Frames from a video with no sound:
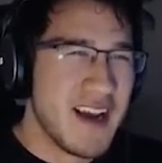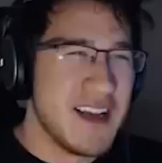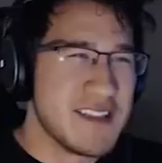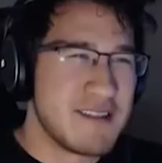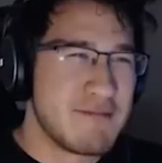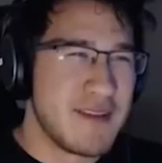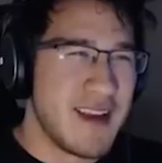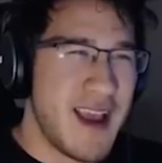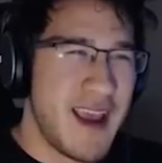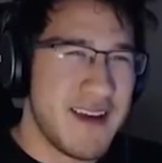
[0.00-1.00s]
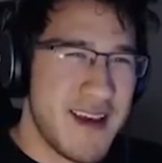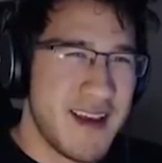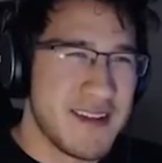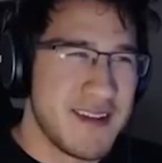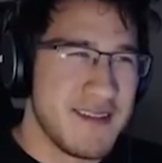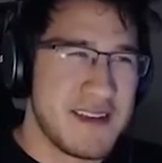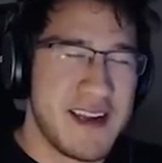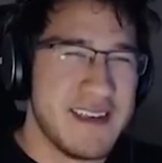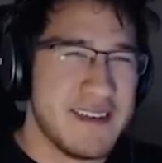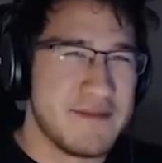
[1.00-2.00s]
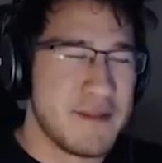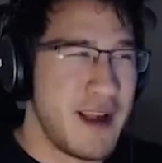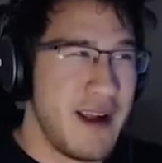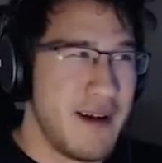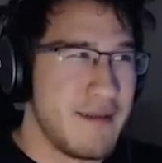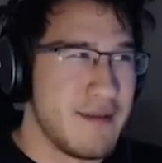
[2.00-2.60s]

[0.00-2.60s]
It's it it it. Uh.